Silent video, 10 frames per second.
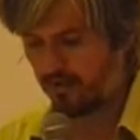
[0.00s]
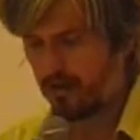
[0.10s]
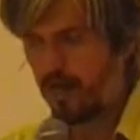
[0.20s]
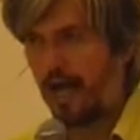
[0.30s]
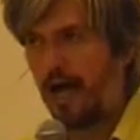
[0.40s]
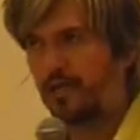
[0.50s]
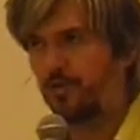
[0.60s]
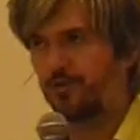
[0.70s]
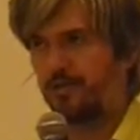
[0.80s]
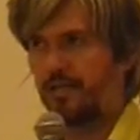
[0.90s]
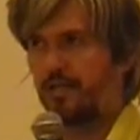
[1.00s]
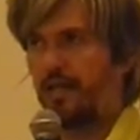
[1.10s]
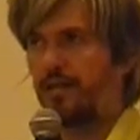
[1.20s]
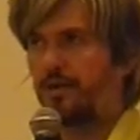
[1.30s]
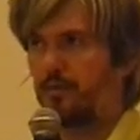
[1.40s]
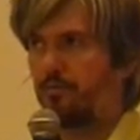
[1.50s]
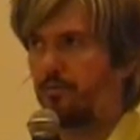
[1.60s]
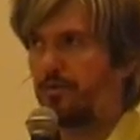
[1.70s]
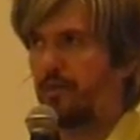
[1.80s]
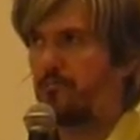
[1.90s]
accurate in
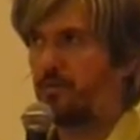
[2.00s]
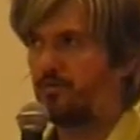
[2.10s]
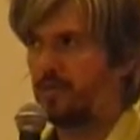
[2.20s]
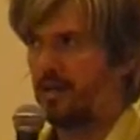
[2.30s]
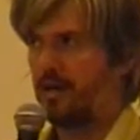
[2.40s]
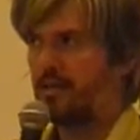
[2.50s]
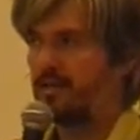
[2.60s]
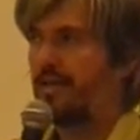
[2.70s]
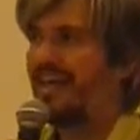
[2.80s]
reporting both sides,